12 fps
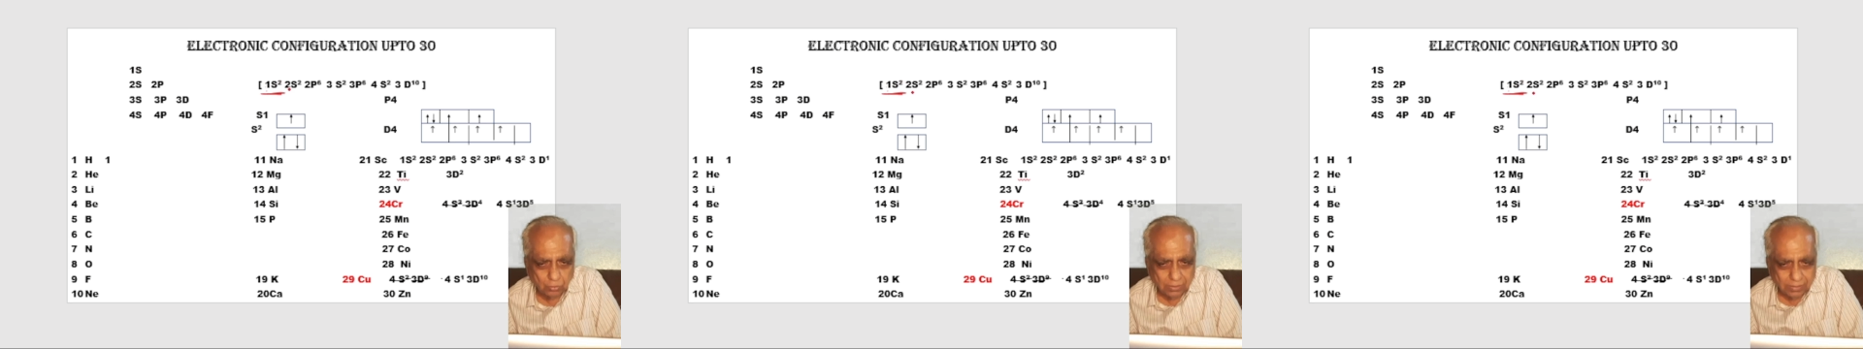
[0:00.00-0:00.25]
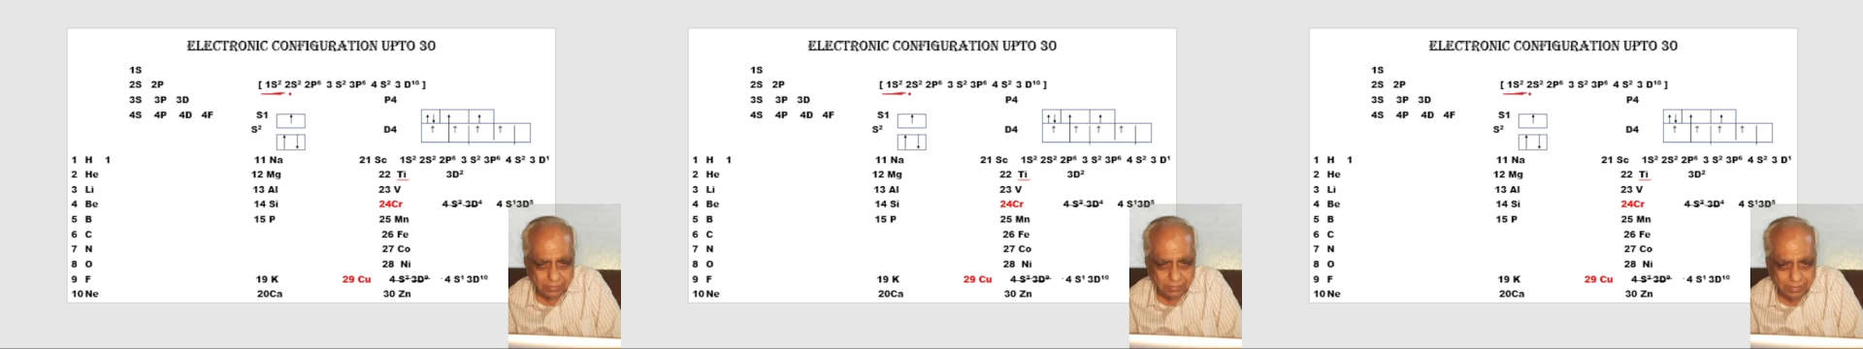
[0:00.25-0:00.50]

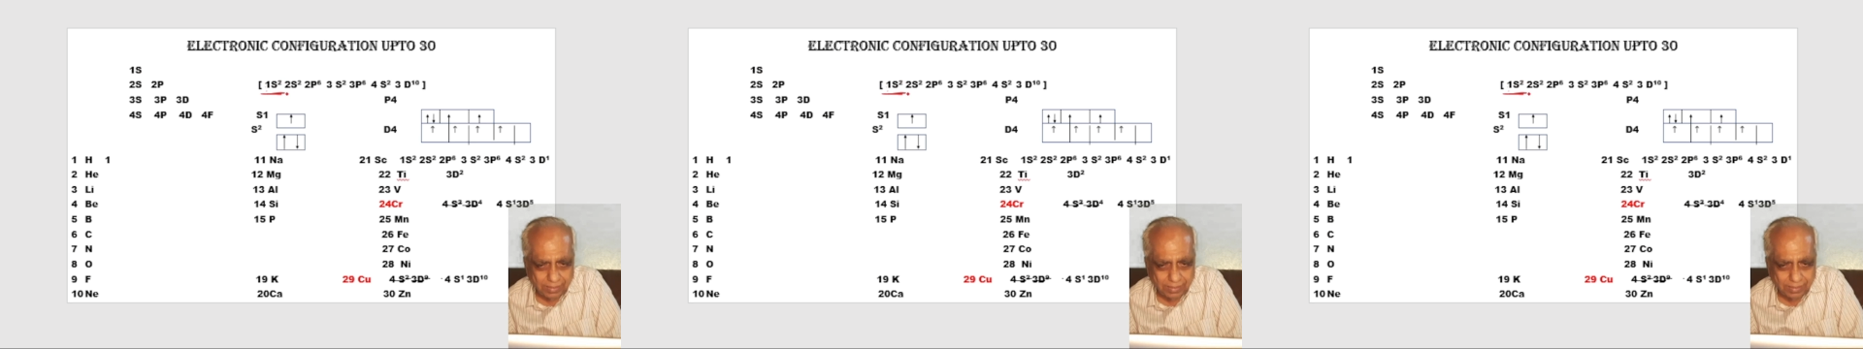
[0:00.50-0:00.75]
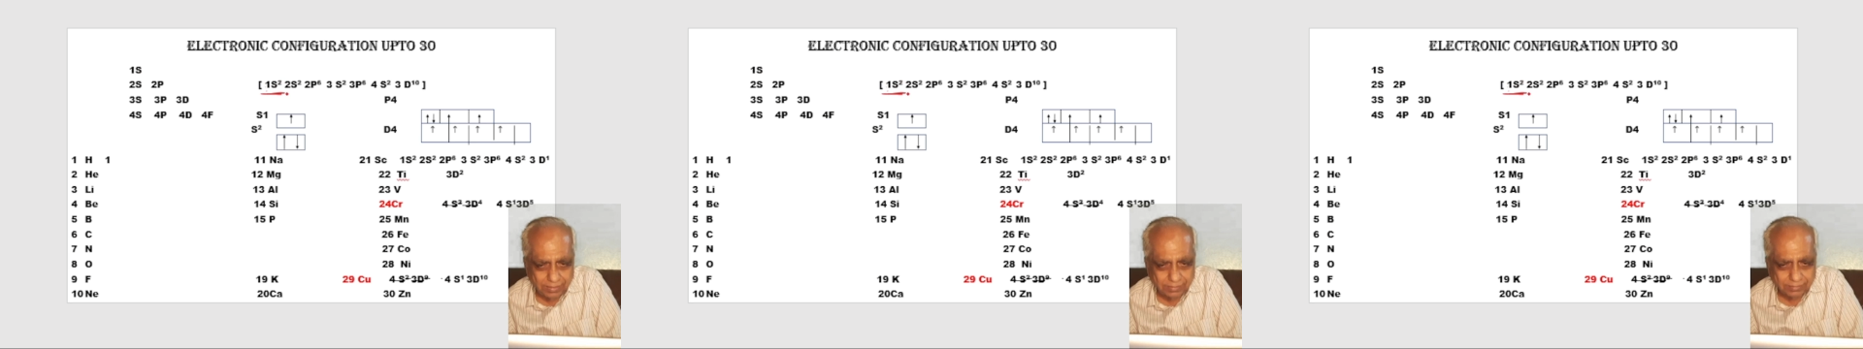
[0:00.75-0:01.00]
Then in the
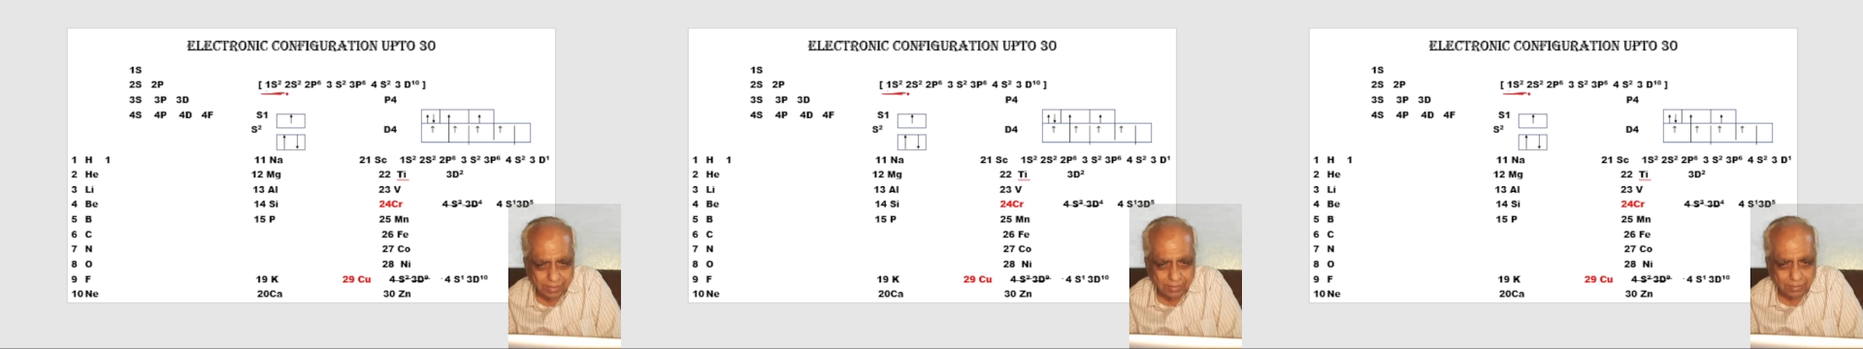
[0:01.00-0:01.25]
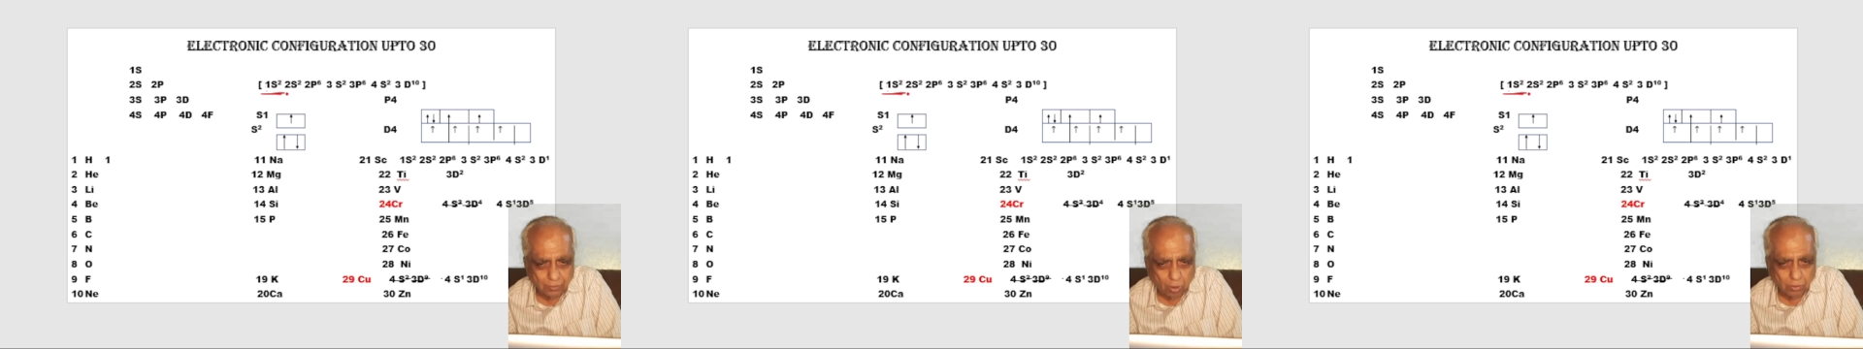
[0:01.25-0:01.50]
second,
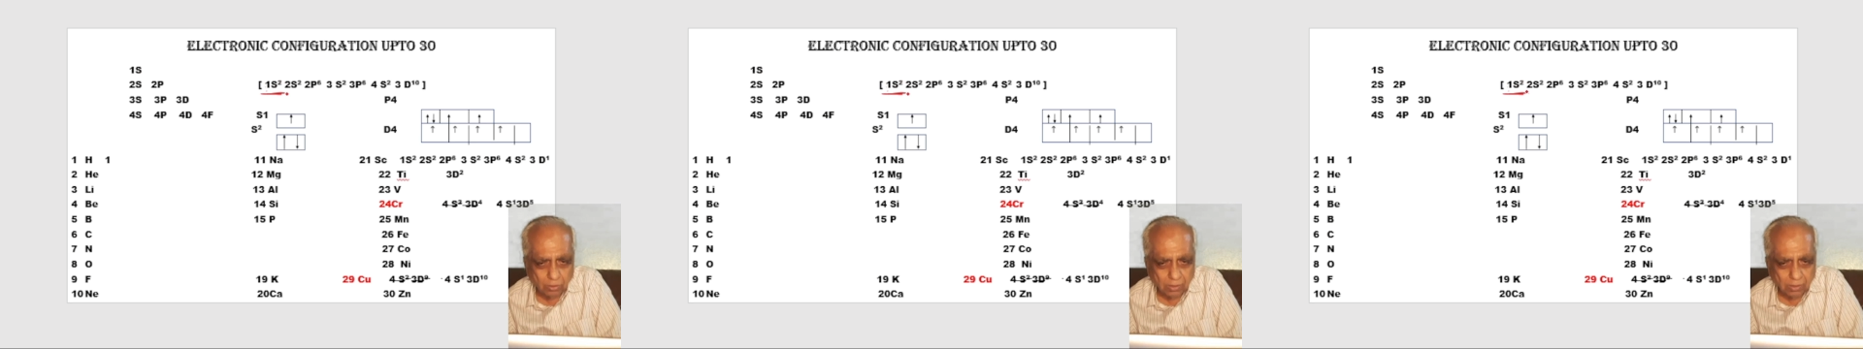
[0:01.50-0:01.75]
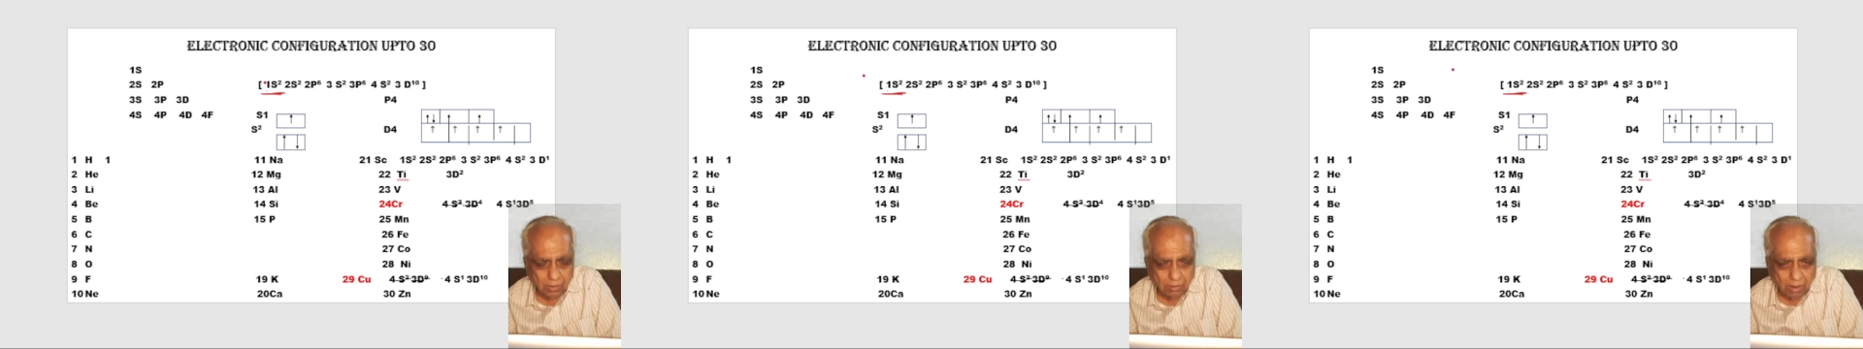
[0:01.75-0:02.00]

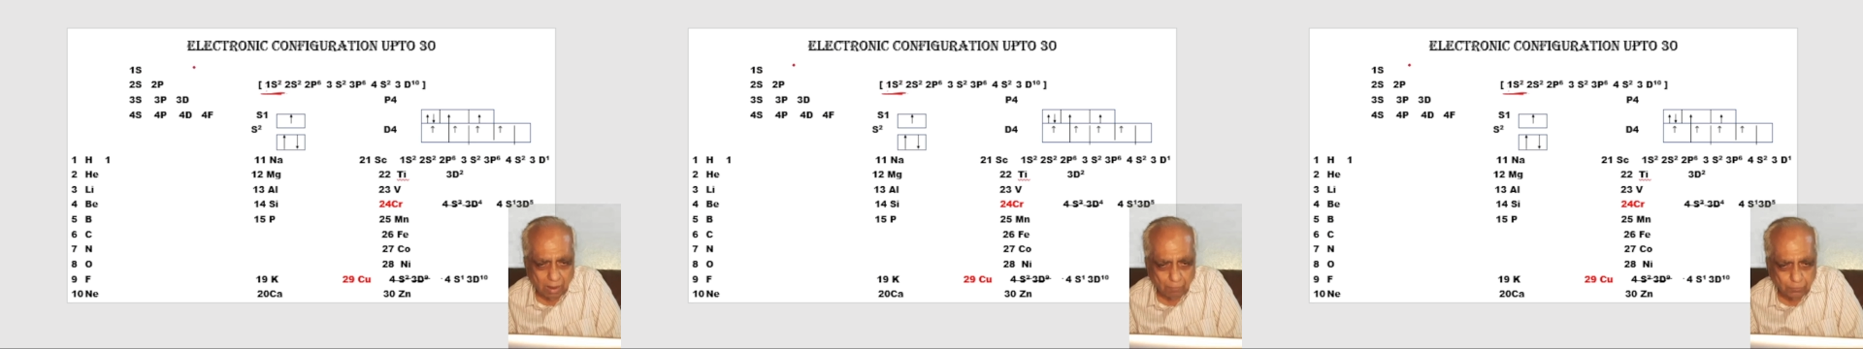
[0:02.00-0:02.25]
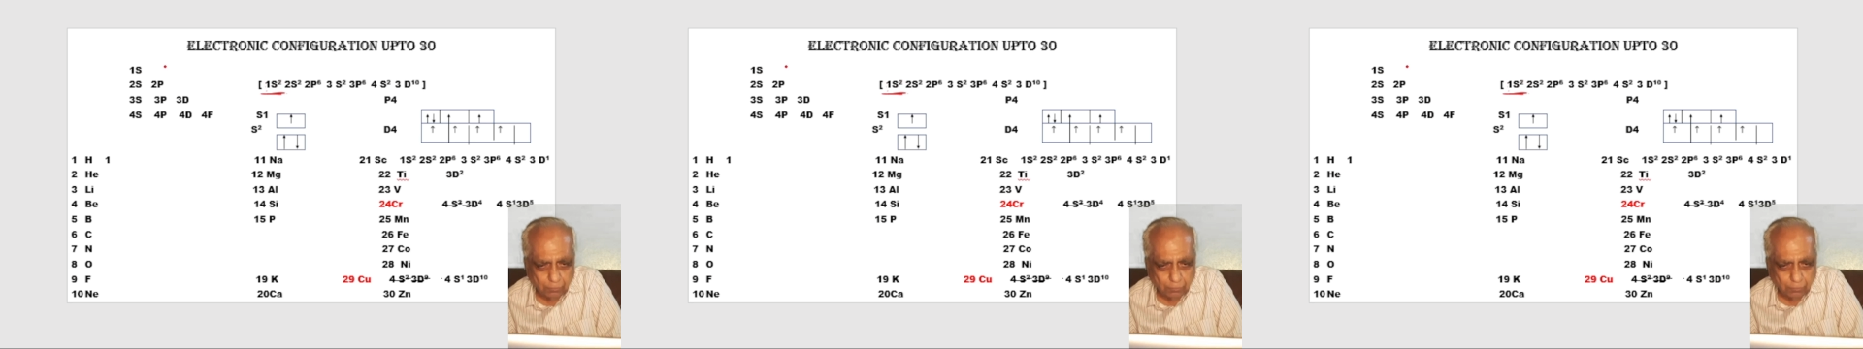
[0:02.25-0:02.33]
after the